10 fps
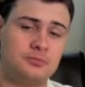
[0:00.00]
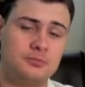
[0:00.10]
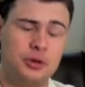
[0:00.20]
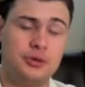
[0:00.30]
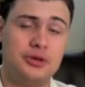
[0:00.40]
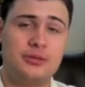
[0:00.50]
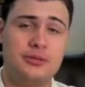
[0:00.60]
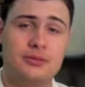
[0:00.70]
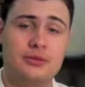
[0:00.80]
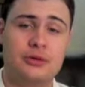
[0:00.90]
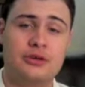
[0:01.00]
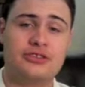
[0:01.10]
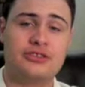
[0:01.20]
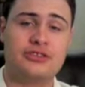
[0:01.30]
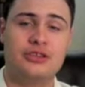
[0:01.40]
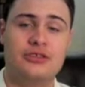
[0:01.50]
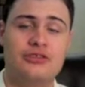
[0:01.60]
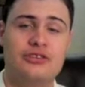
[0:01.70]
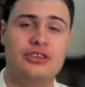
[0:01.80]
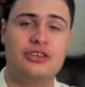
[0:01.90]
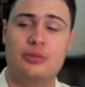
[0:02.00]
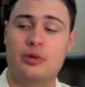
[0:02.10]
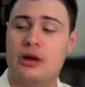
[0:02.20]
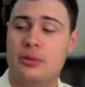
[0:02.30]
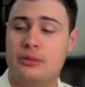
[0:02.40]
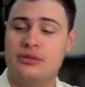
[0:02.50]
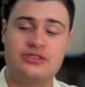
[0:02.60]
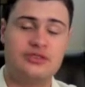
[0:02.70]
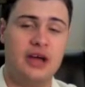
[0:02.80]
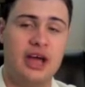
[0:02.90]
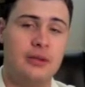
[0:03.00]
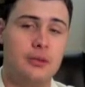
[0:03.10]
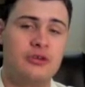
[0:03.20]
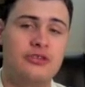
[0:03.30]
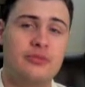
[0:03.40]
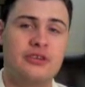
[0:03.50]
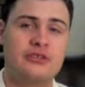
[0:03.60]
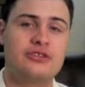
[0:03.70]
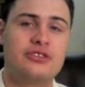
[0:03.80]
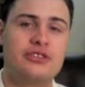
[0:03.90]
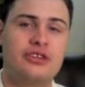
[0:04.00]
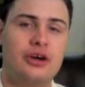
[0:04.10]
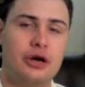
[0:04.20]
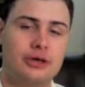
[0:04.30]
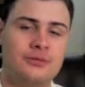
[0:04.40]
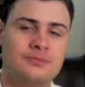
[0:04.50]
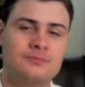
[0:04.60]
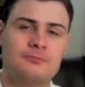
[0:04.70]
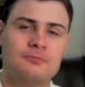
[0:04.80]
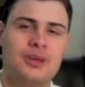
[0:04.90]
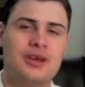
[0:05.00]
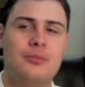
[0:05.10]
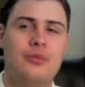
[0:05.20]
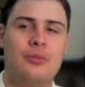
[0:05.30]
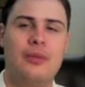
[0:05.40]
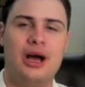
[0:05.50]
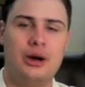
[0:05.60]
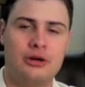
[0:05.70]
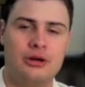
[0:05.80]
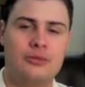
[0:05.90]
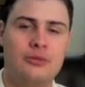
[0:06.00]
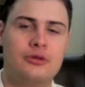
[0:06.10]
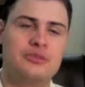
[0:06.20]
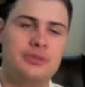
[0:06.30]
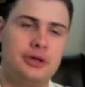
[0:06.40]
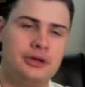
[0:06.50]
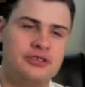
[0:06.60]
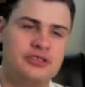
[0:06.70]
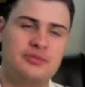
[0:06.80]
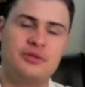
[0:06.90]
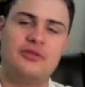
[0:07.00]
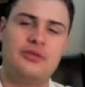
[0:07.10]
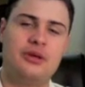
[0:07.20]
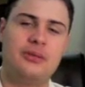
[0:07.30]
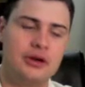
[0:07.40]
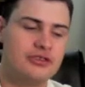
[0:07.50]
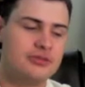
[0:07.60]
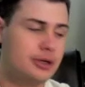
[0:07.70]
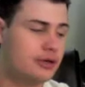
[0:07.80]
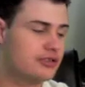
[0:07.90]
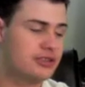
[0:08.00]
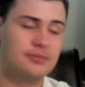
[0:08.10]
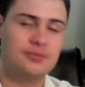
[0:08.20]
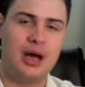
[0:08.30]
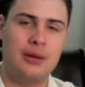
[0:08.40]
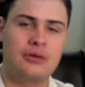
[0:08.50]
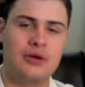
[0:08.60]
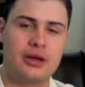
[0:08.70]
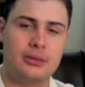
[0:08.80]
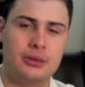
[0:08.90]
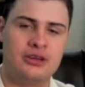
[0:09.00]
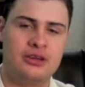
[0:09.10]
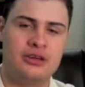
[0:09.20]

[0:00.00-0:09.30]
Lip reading: only real solution to your problem is to add more speakers into the car. More power, more speakers, preferably better speakers. I would recommend